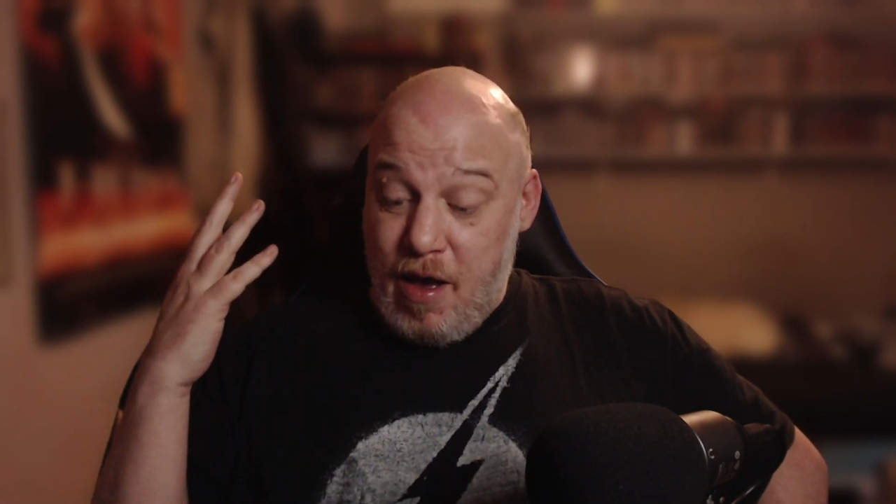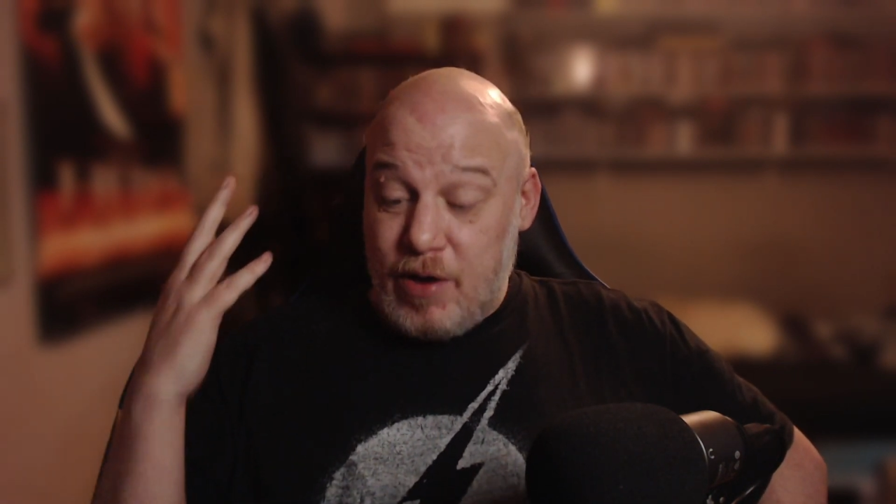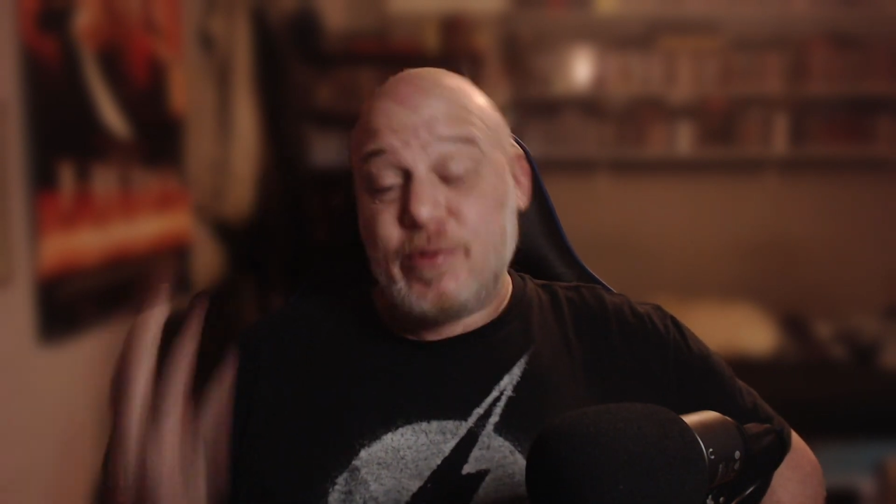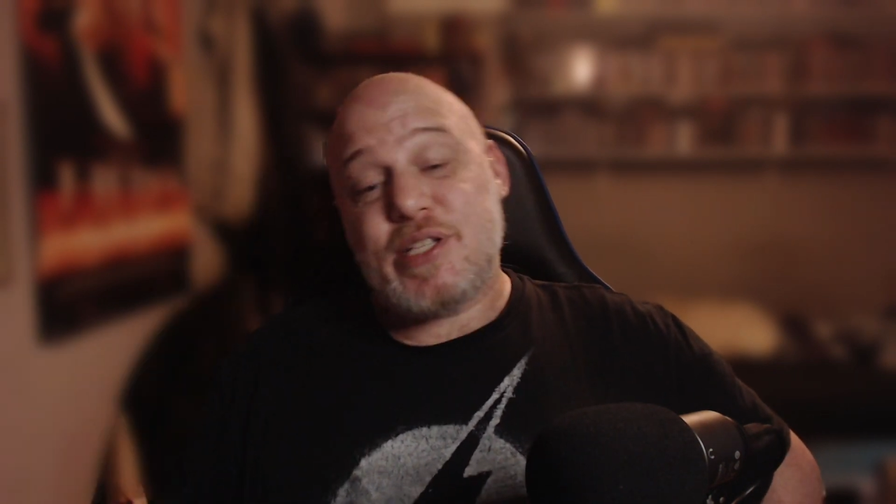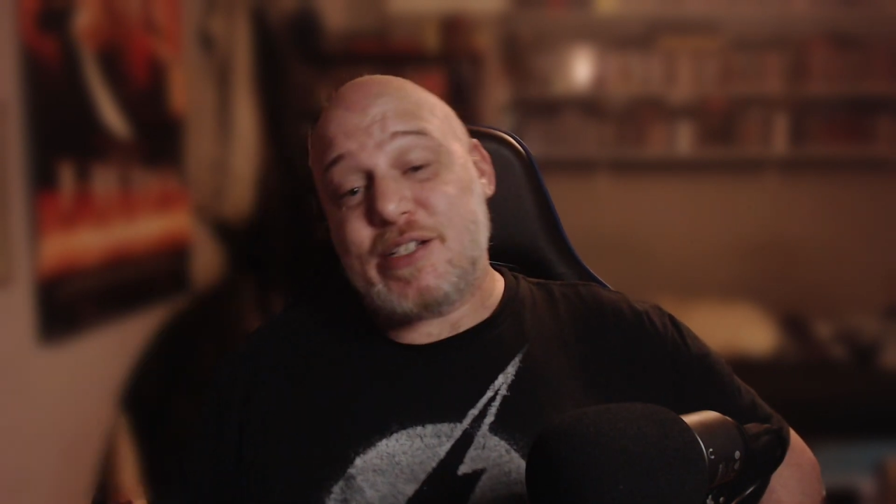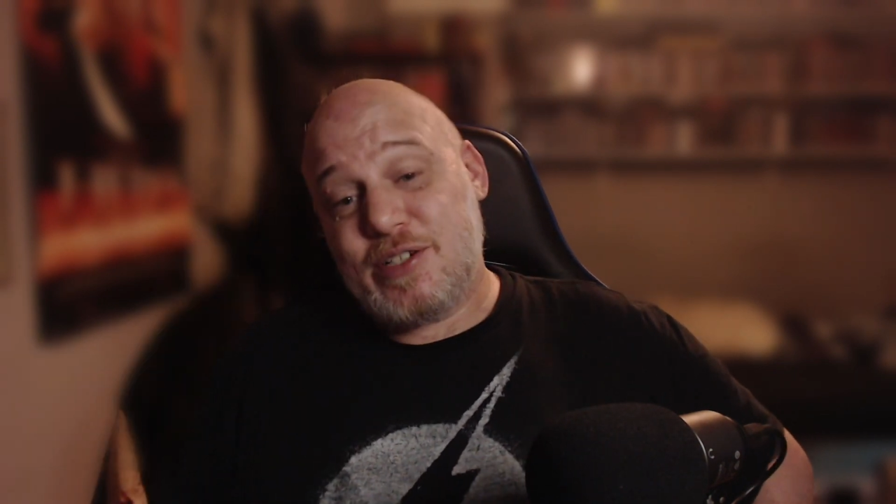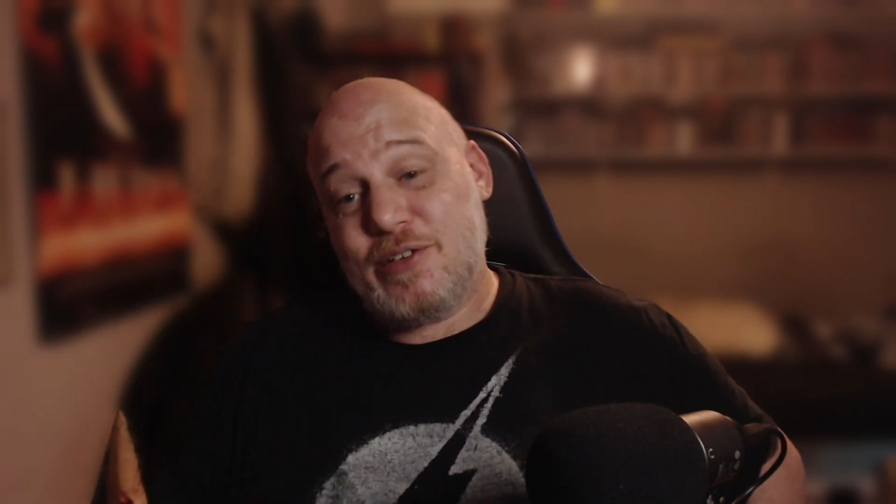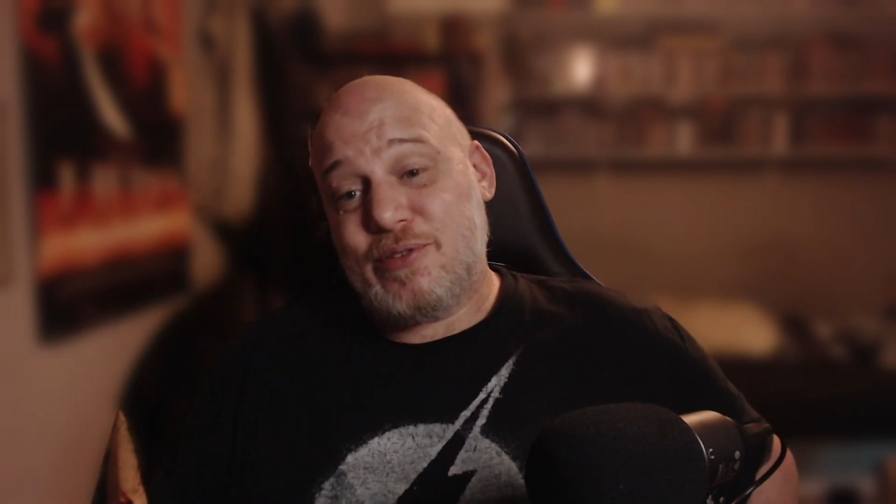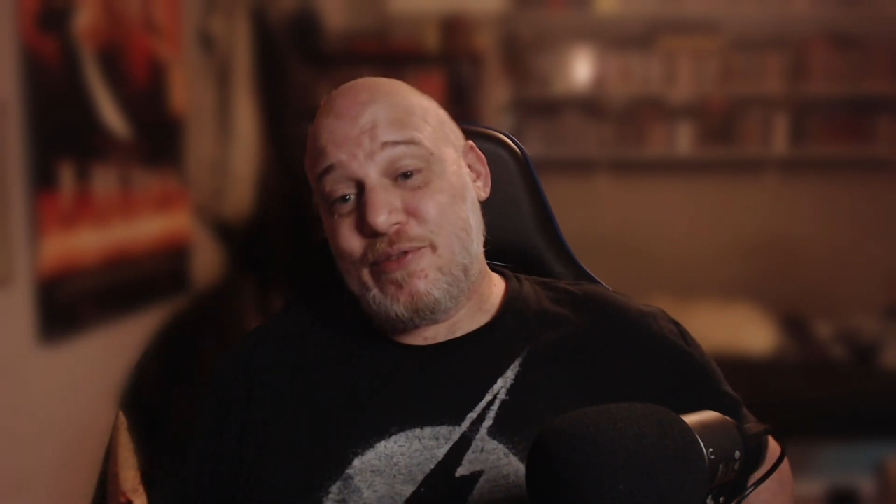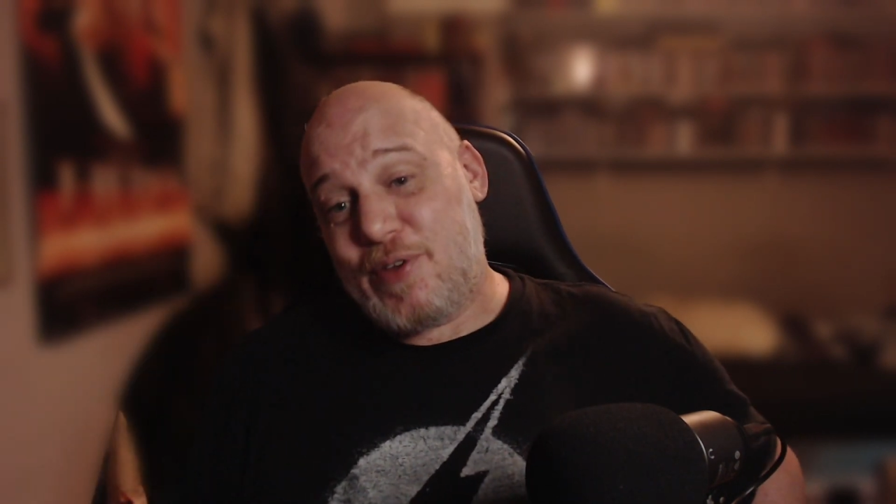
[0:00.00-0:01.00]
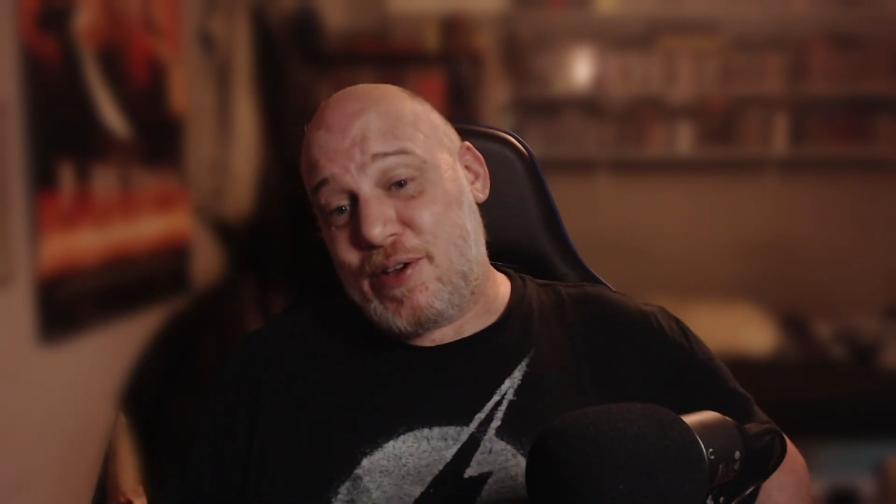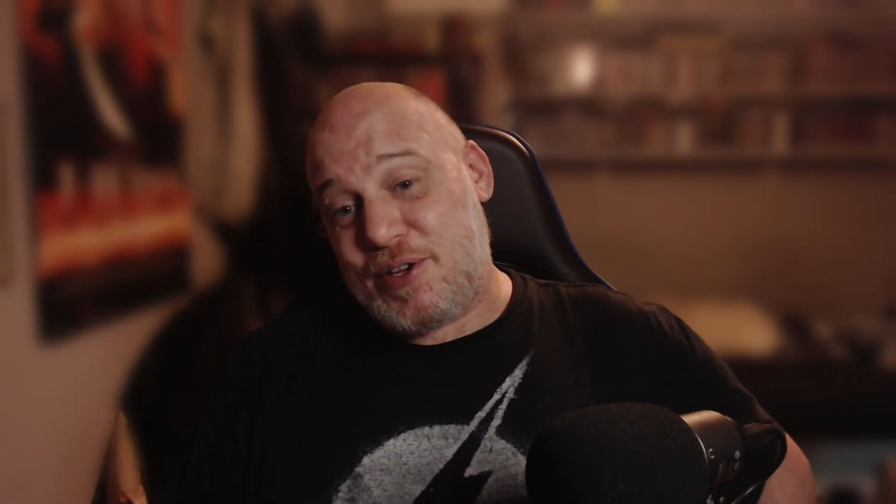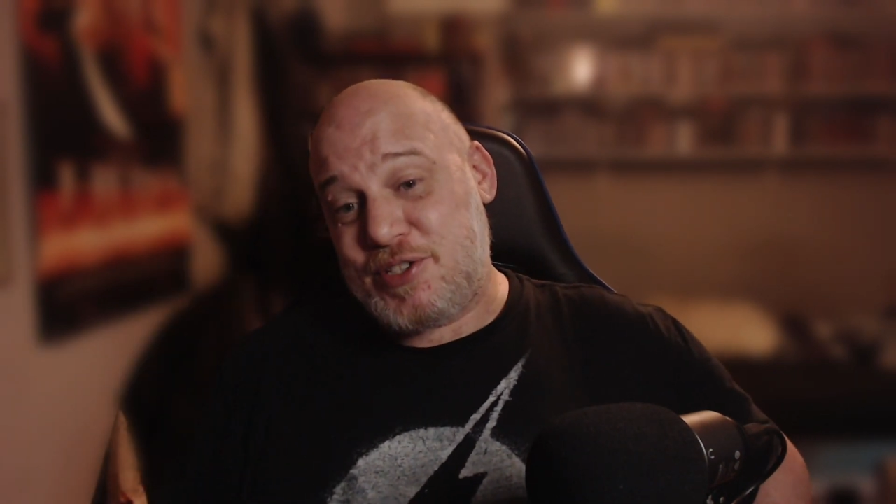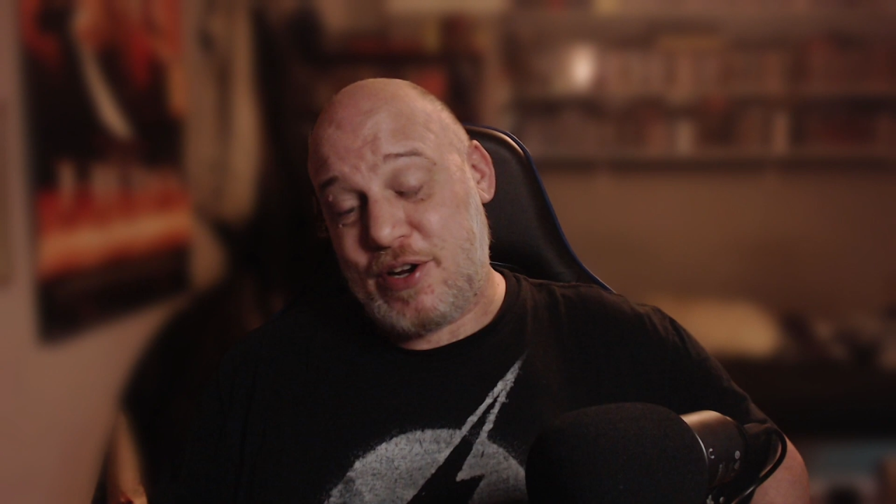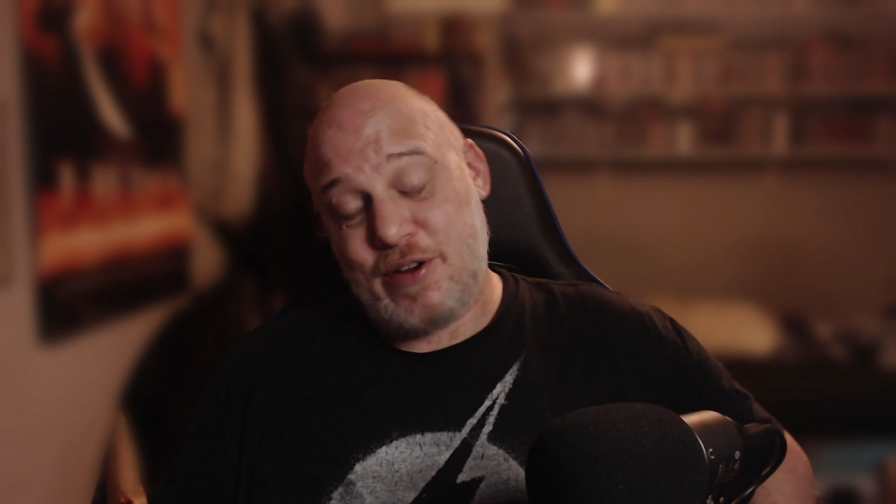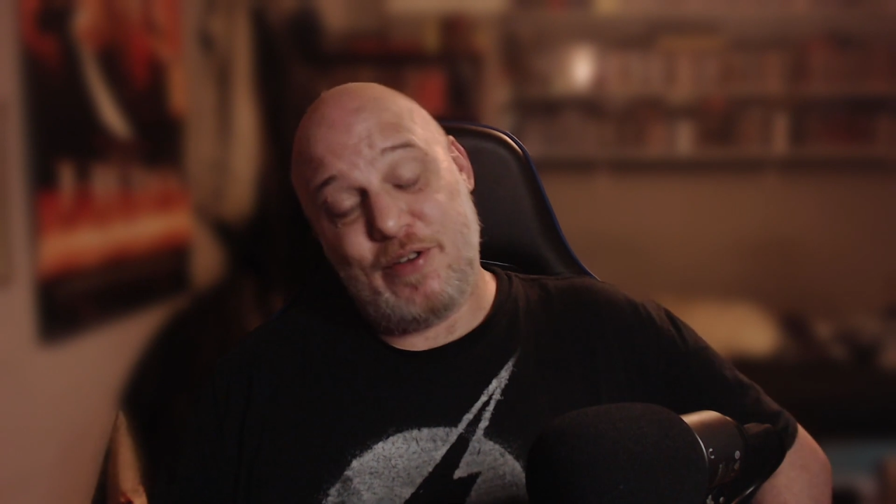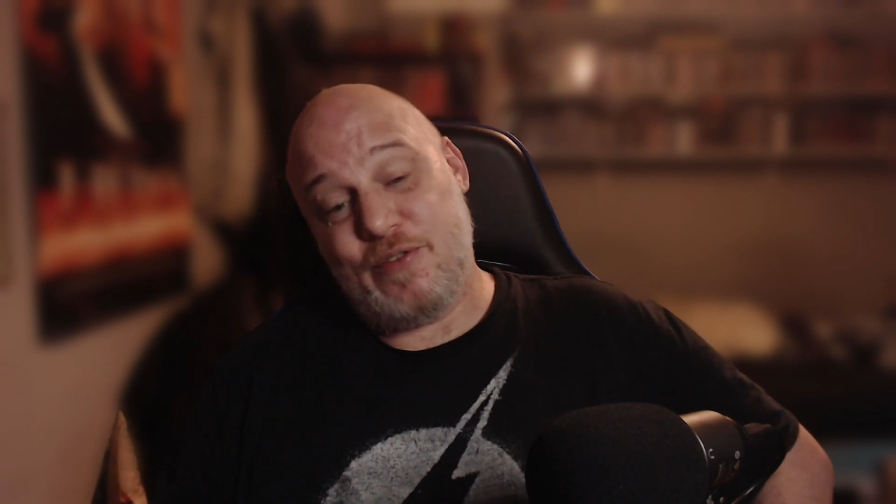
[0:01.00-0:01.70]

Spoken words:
I was actually on the verge